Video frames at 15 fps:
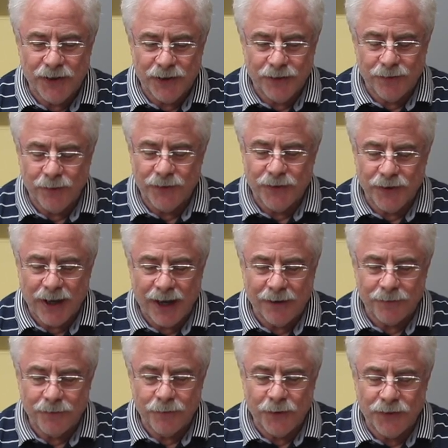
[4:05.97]

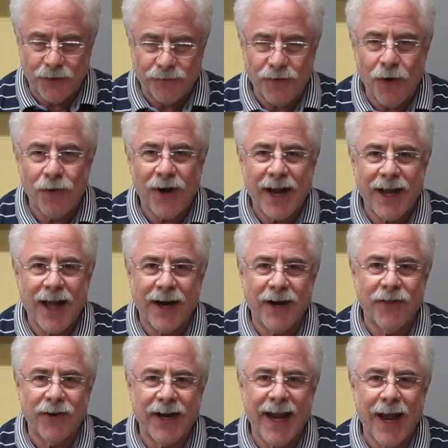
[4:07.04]
the phone, I got
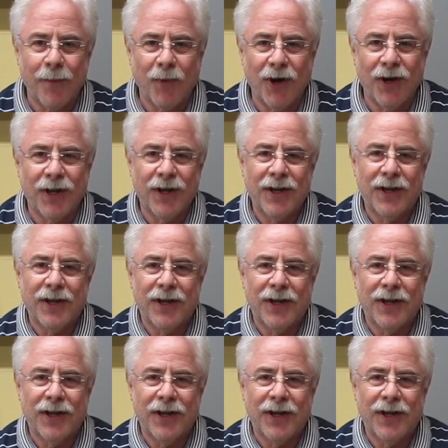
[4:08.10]
another camera